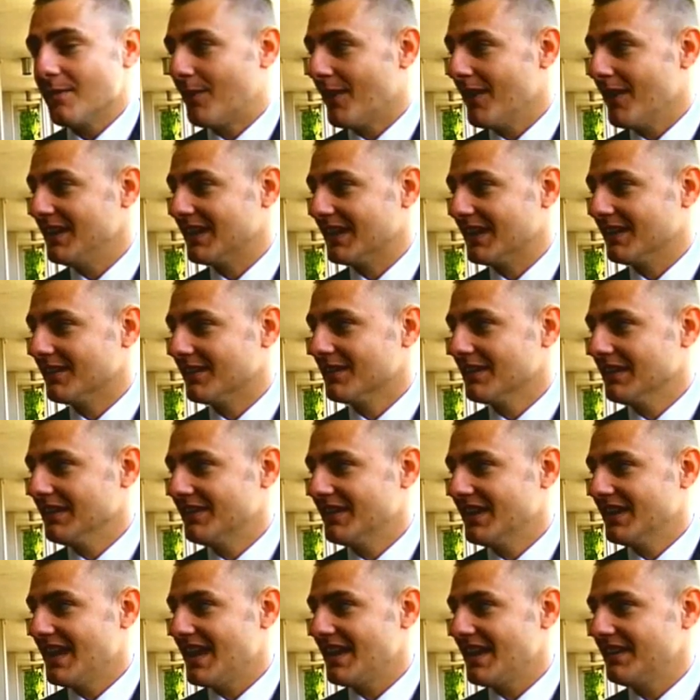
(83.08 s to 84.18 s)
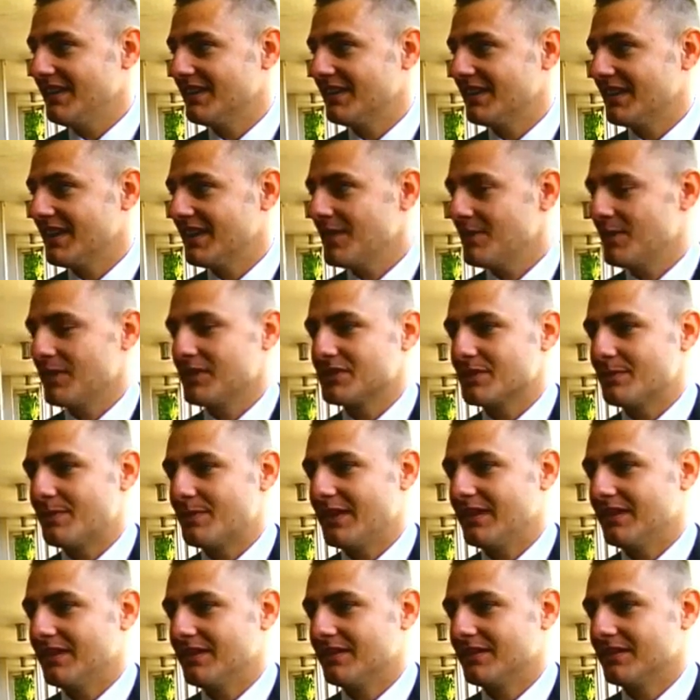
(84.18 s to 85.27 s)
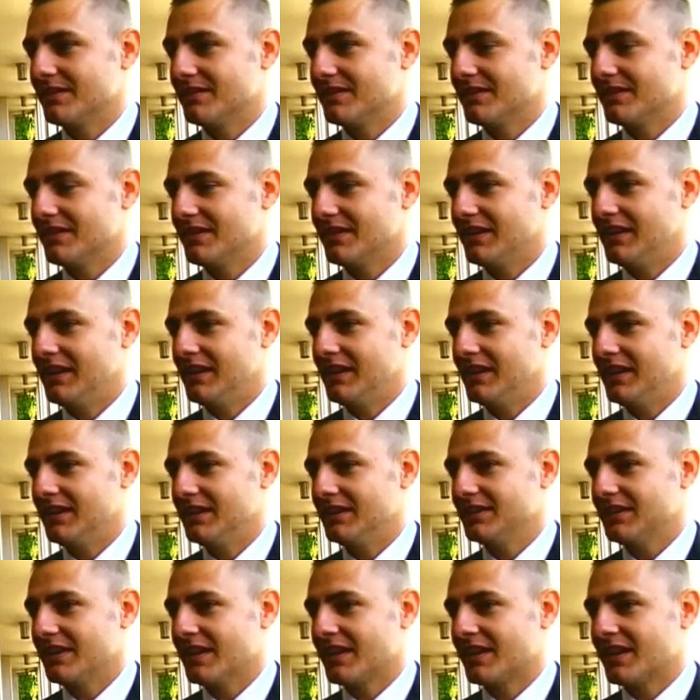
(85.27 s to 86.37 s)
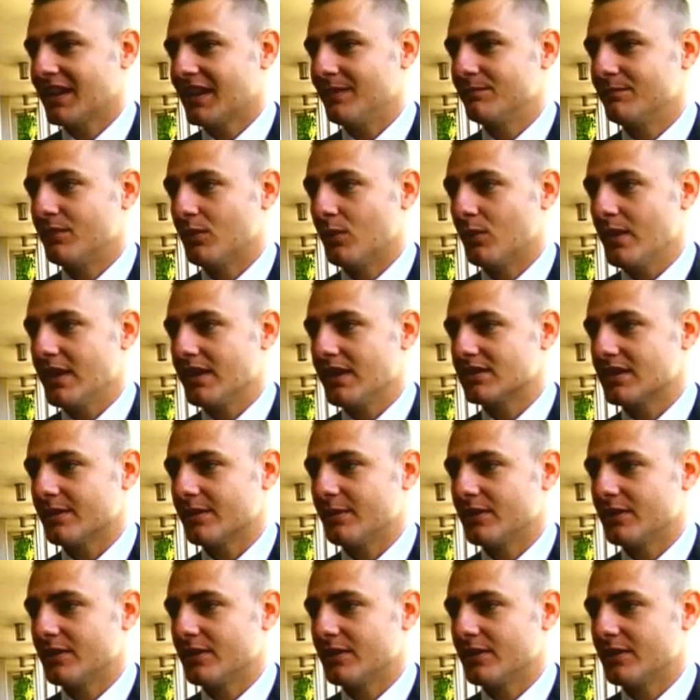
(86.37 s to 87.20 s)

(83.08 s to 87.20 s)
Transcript: apparently the letter and the emails have been in camp for weeks.